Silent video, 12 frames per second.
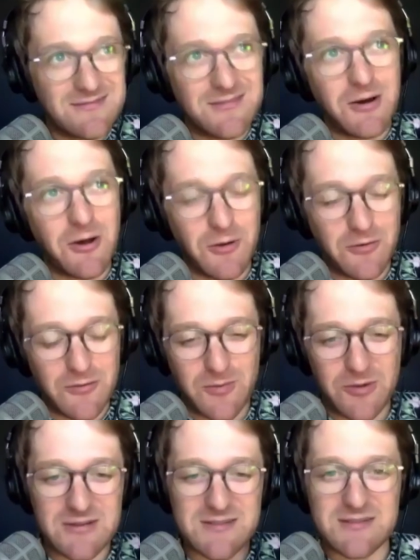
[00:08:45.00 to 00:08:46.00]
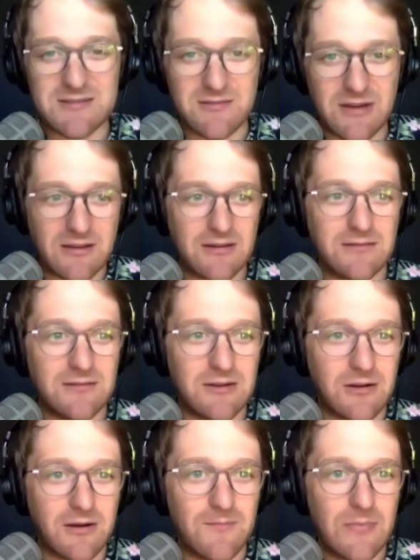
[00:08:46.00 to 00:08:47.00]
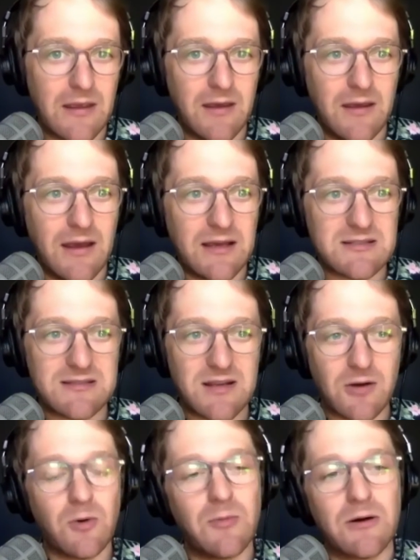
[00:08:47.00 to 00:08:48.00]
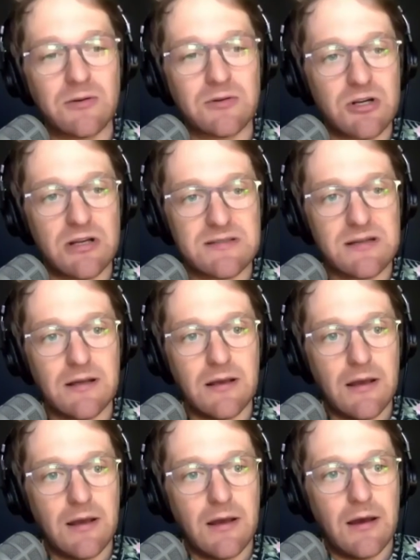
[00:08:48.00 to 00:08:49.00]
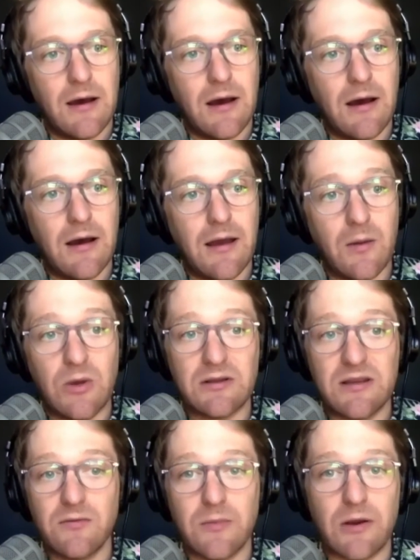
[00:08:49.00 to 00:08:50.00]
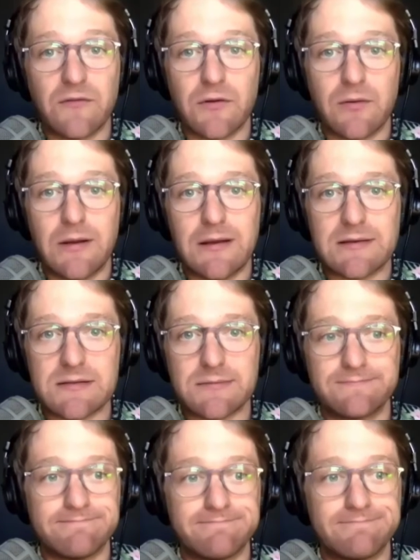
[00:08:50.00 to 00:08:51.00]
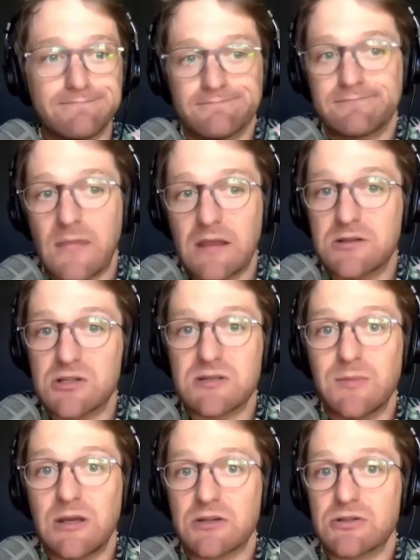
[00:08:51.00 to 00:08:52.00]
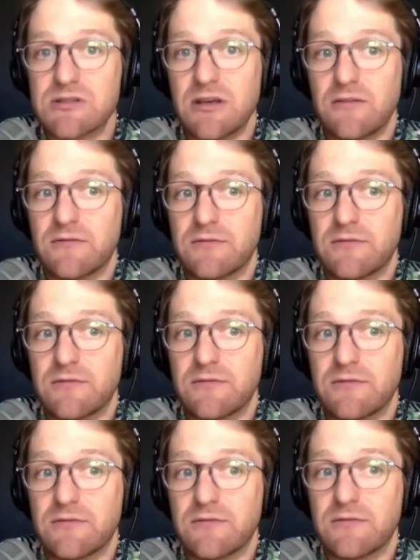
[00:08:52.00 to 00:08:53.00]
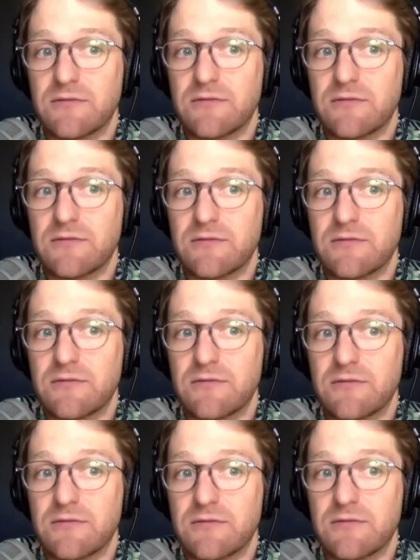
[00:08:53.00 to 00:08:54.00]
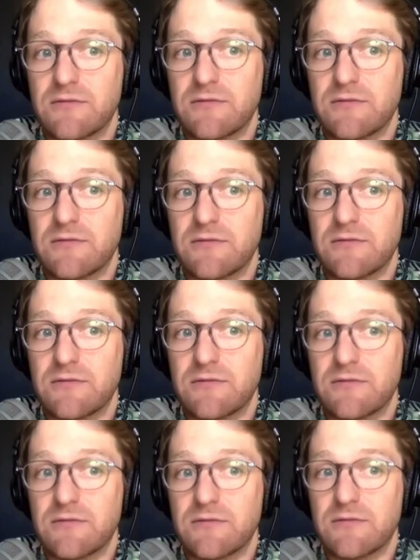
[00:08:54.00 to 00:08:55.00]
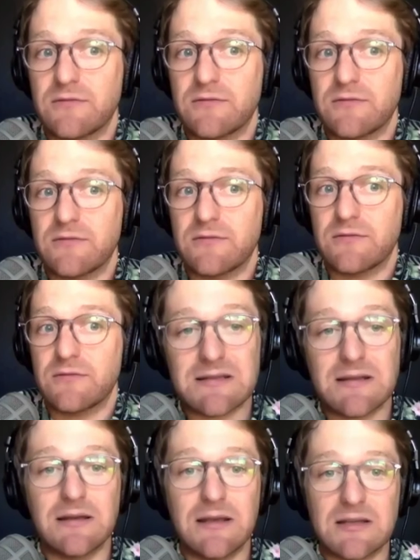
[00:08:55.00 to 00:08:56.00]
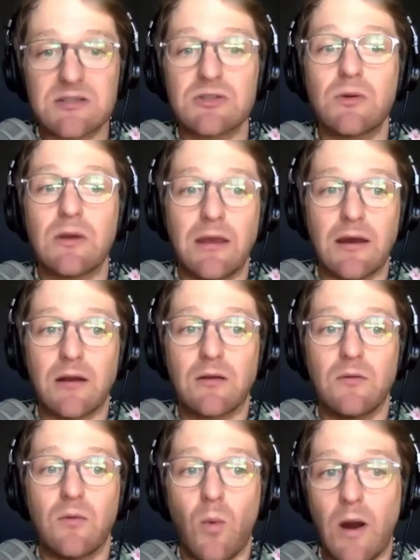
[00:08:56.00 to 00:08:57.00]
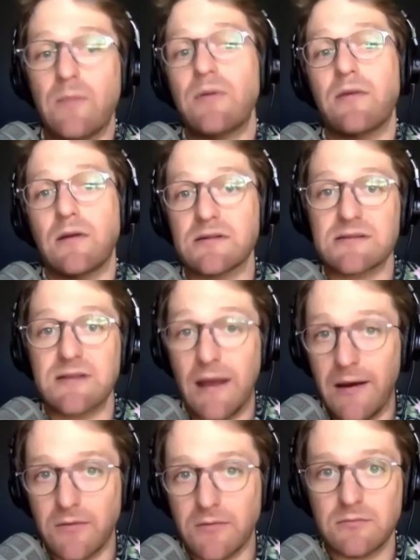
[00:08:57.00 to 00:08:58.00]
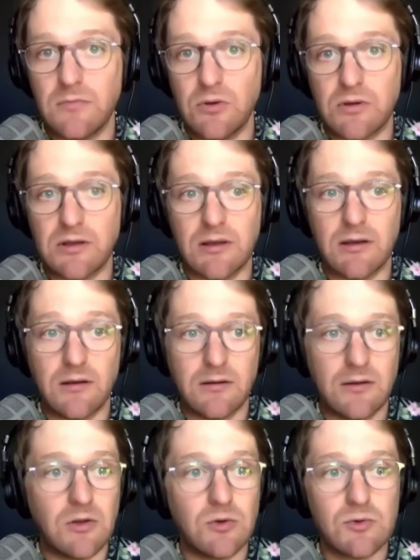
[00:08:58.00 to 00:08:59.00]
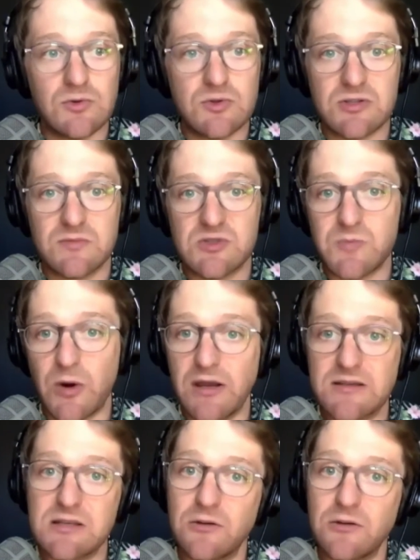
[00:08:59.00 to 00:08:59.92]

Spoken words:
all over the place because the valley, has terrible public transit. And we leave them there for 3 days just to be extra safe. So if you can do that, that's great. If you can't, then yes, you can wipe things down. You can use sprays that